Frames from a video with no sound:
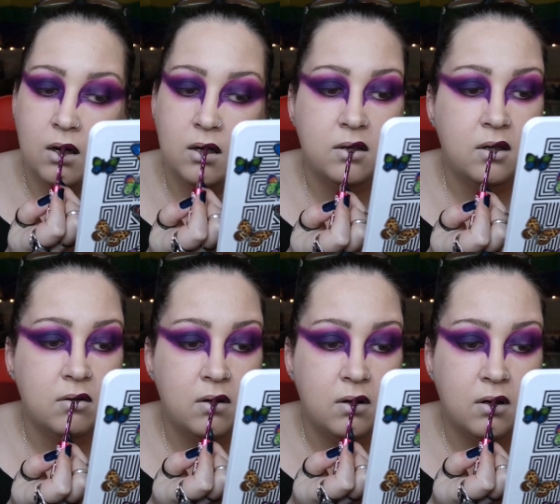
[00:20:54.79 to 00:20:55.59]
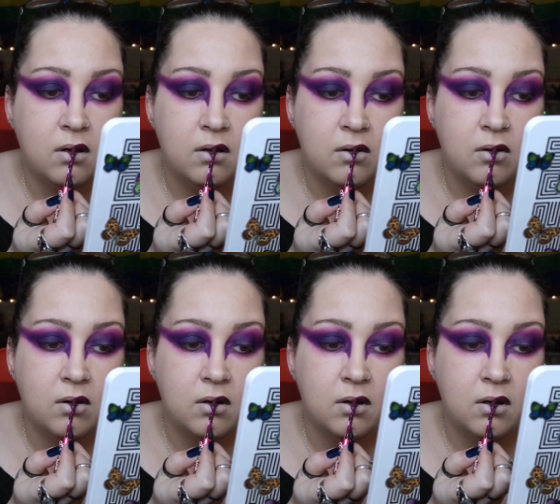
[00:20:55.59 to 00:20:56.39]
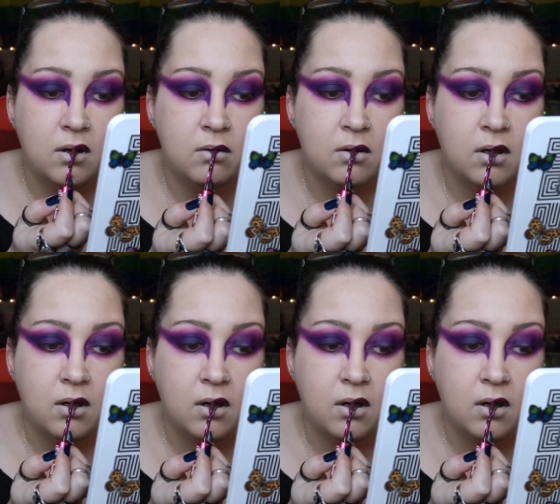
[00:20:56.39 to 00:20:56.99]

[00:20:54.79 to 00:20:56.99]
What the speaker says: Definitely can't talk while doing lipstick.